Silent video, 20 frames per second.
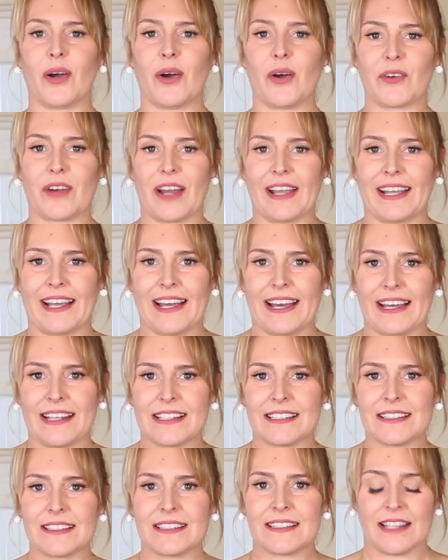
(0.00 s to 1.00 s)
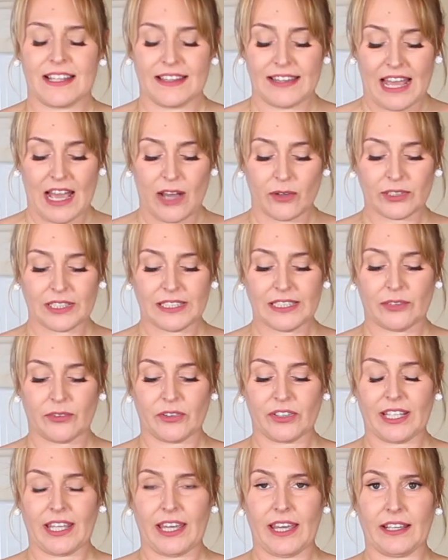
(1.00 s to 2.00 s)
All right, guys, now that
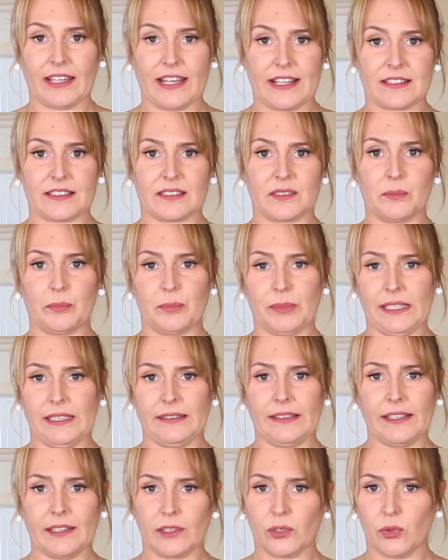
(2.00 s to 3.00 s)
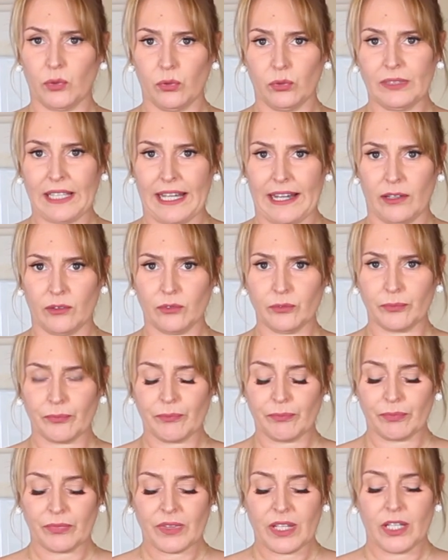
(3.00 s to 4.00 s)
our cake has completely cooled down,
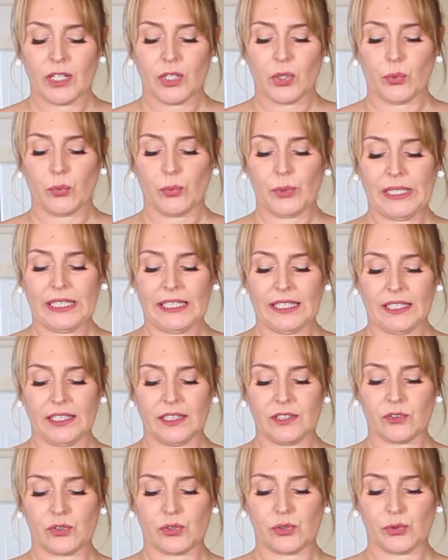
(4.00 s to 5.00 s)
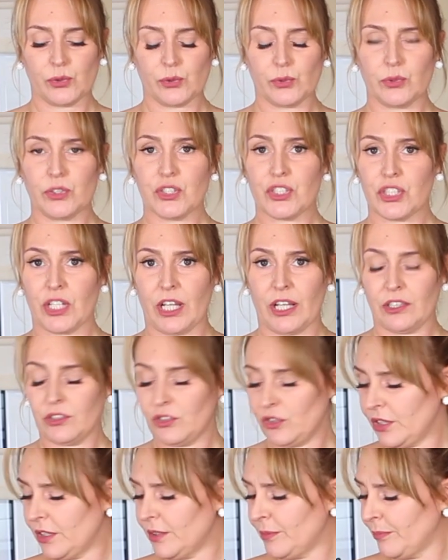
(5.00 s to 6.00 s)
we need to
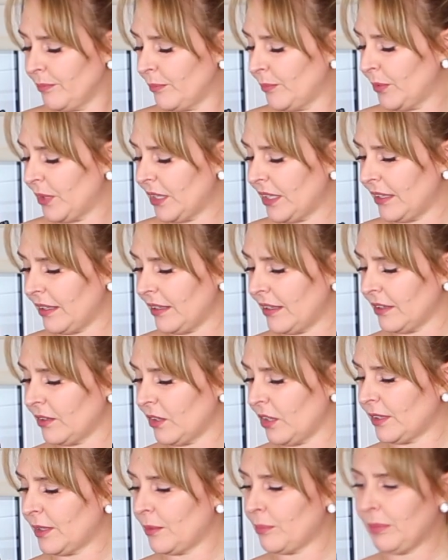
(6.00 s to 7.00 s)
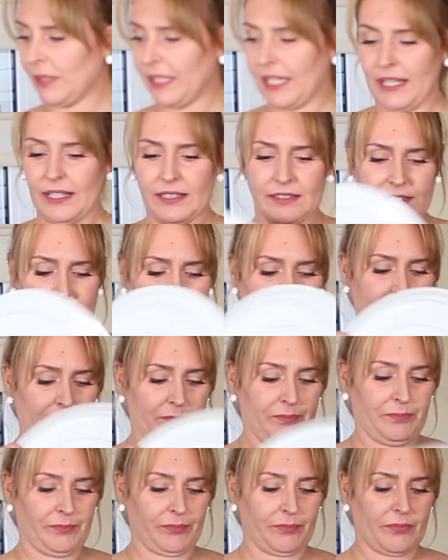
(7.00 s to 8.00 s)
change it, put it in another plate.
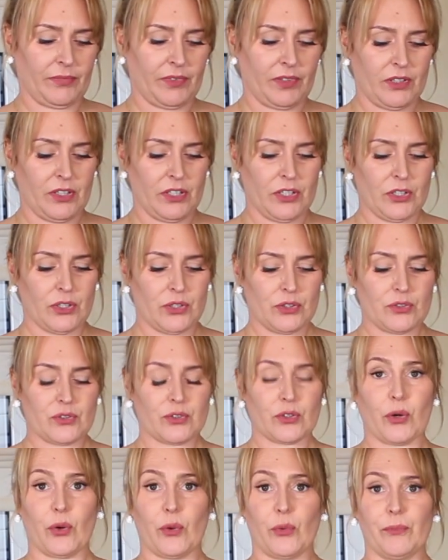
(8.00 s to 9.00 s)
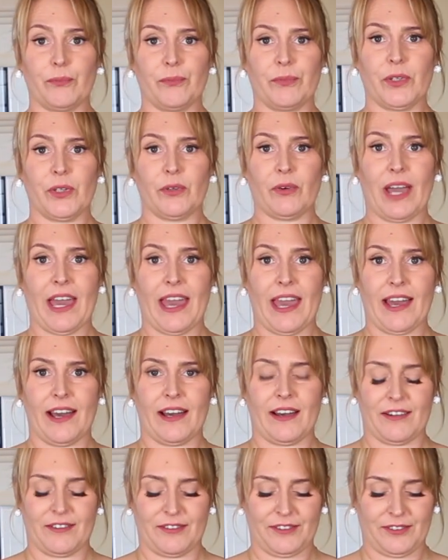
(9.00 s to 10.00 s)
So you
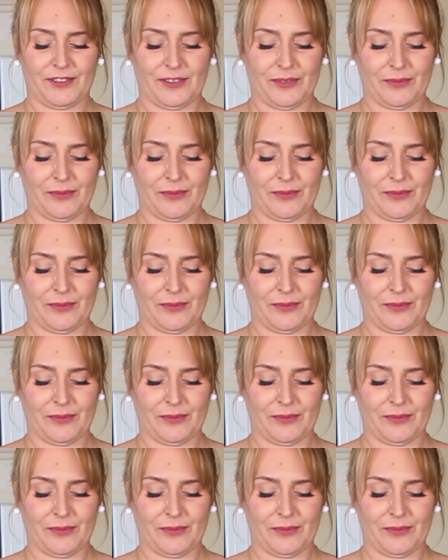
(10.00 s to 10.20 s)
have